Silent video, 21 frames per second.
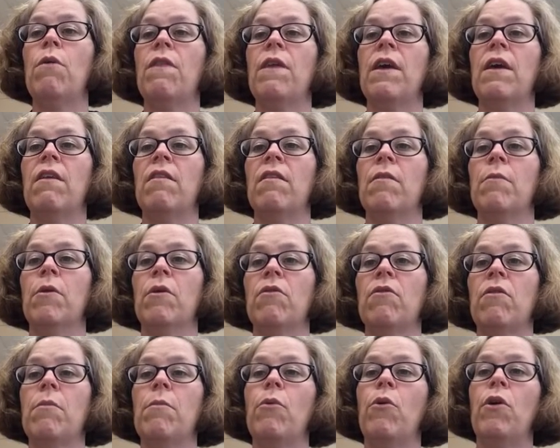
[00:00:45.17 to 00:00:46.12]
think is the
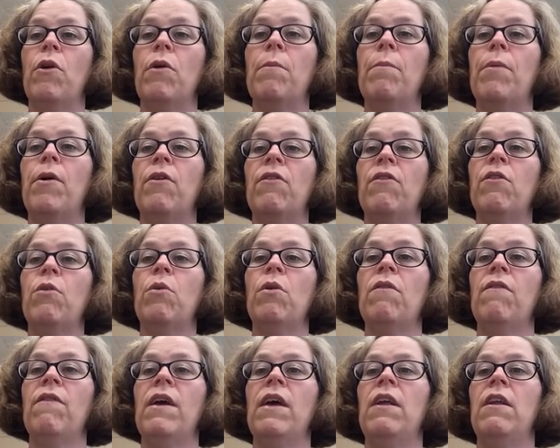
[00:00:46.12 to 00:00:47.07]
most important person
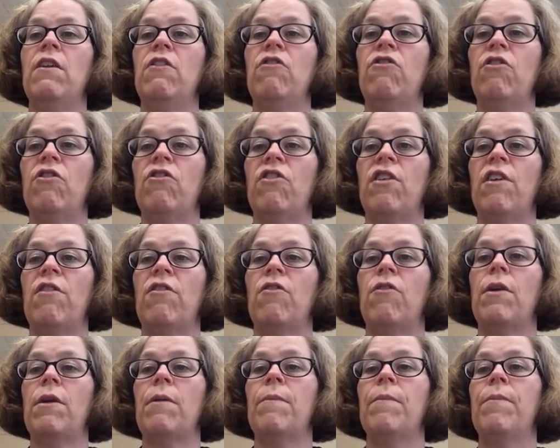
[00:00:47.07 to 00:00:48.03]
or event in church
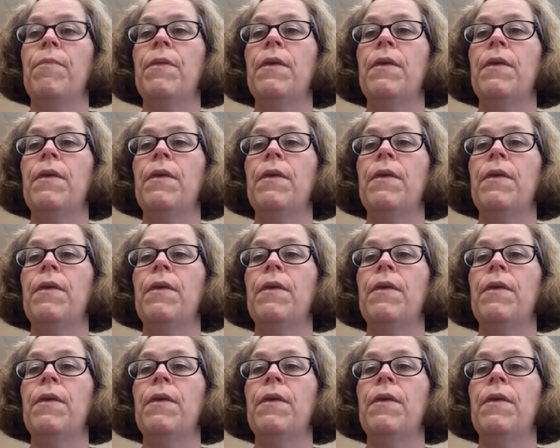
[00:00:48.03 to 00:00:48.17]
history.